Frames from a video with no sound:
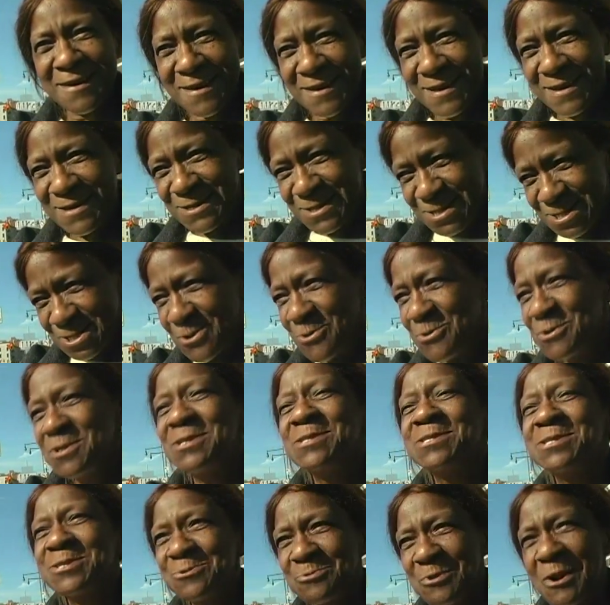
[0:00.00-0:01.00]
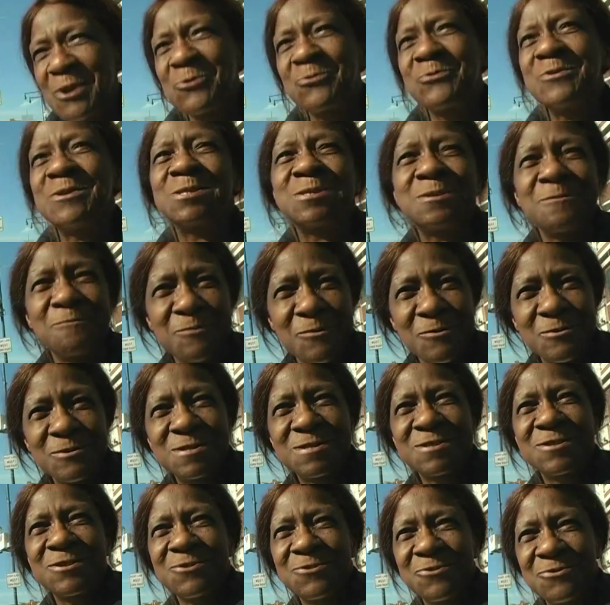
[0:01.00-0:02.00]
And so this is what we're
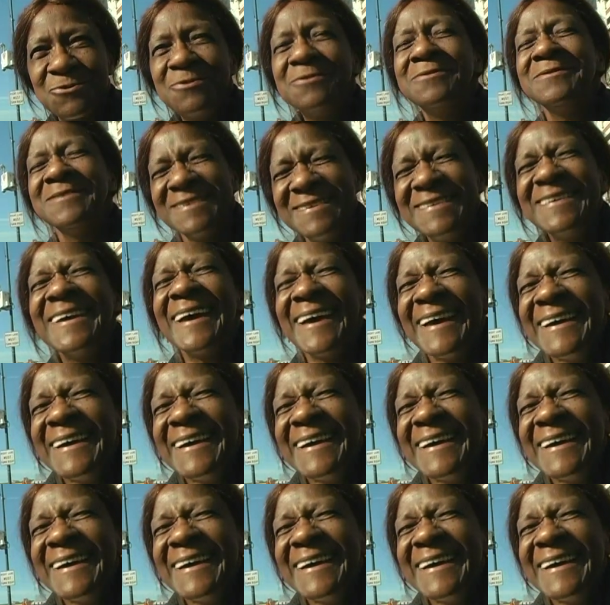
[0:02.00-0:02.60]
supposed to do.